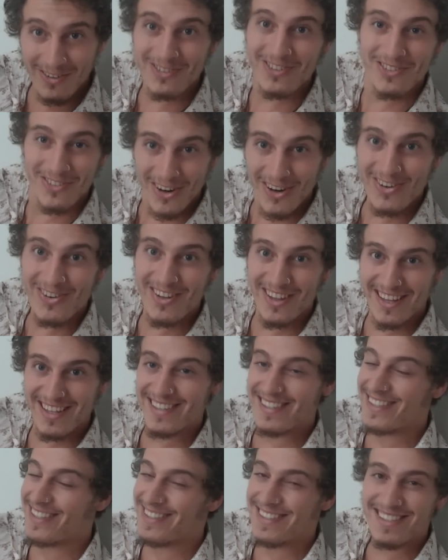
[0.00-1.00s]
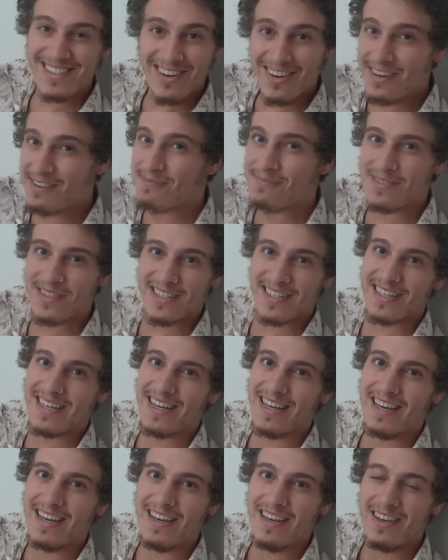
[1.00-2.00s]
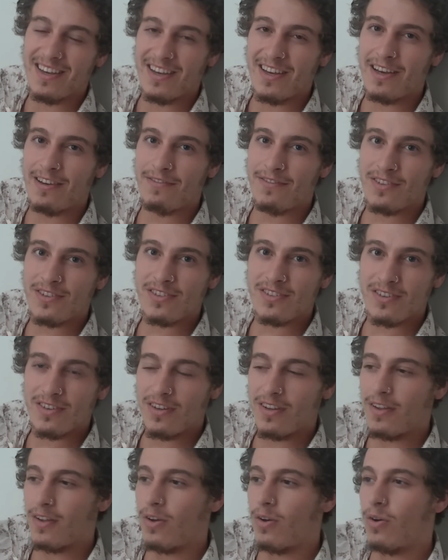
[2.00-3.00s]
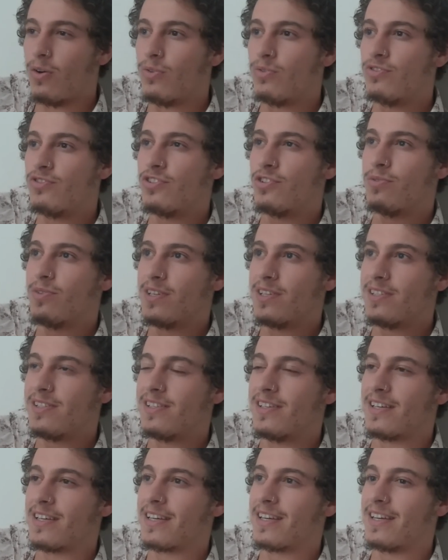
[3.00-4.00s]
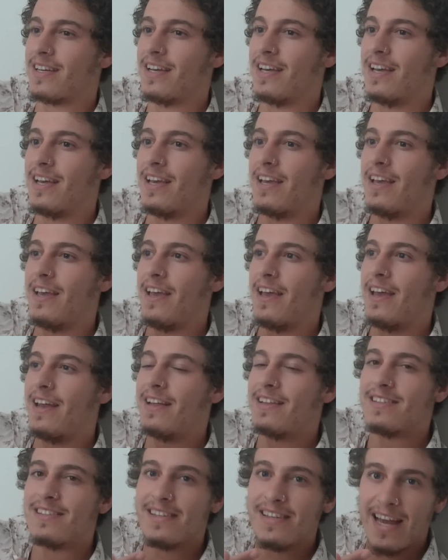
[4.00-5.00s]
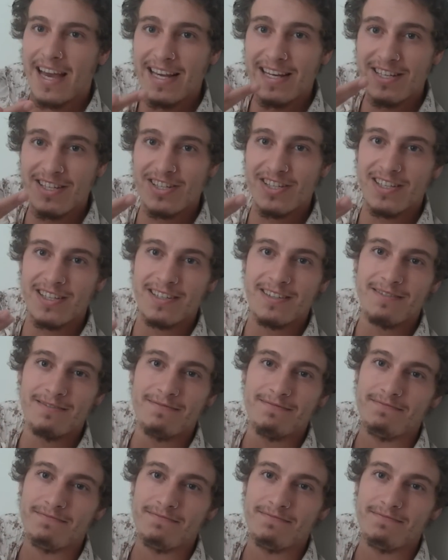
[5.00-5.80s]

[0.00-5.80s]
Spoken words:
truth, it's gotta be. If it's altruistic in its nature,